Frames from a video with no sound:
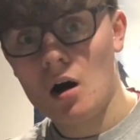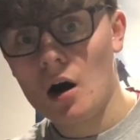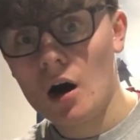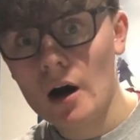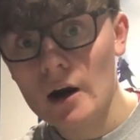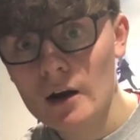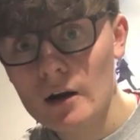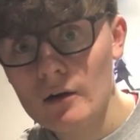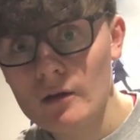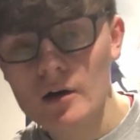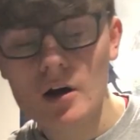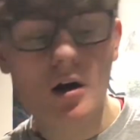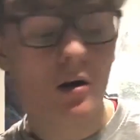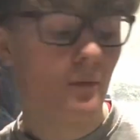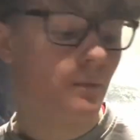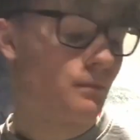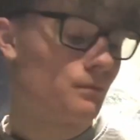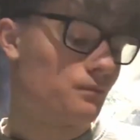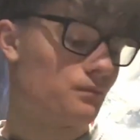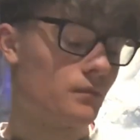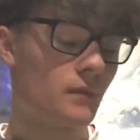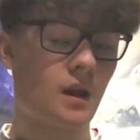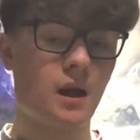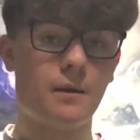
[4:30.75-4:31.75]
I don't know.
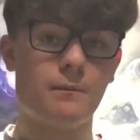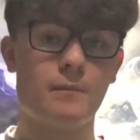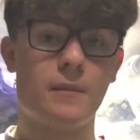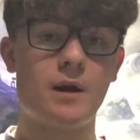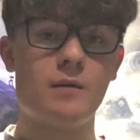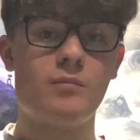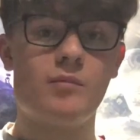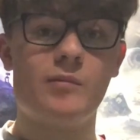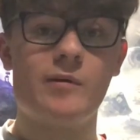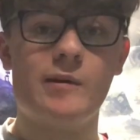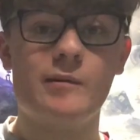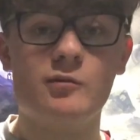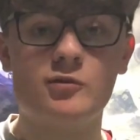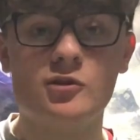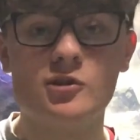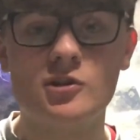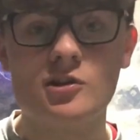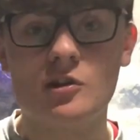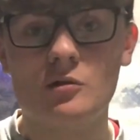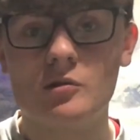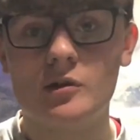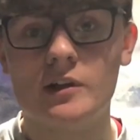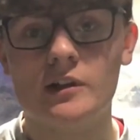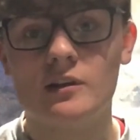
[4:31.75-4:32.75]
Maybe people just
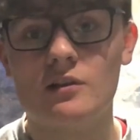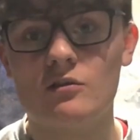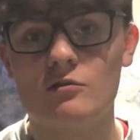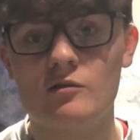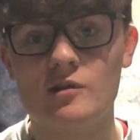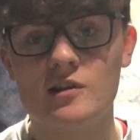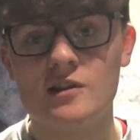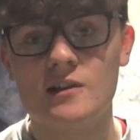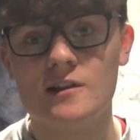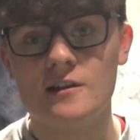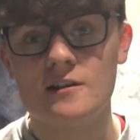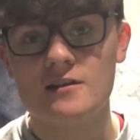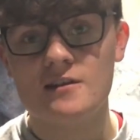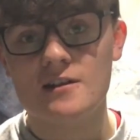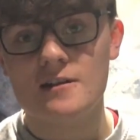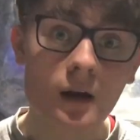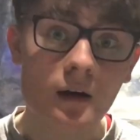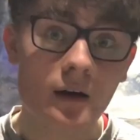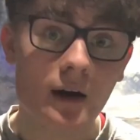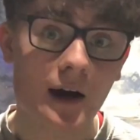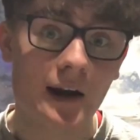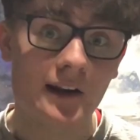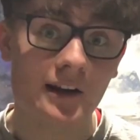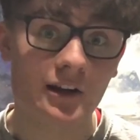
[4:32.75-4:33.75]
don't like the 360.
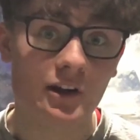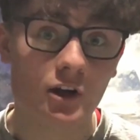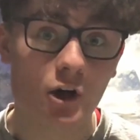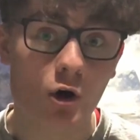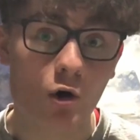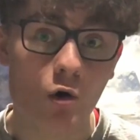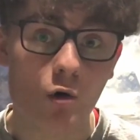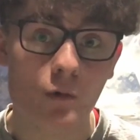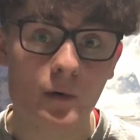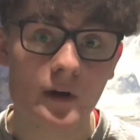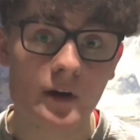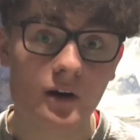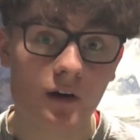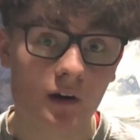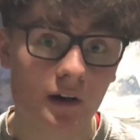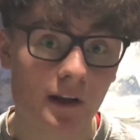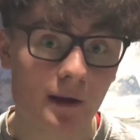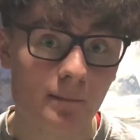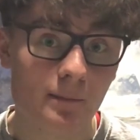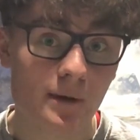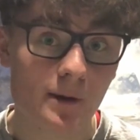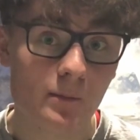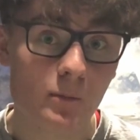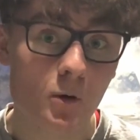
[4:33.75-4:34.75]
And do you know what we call
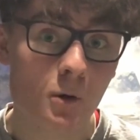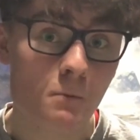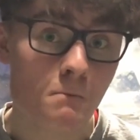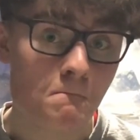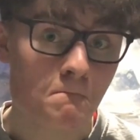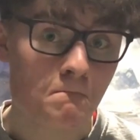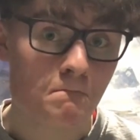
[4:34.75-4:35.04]
them people?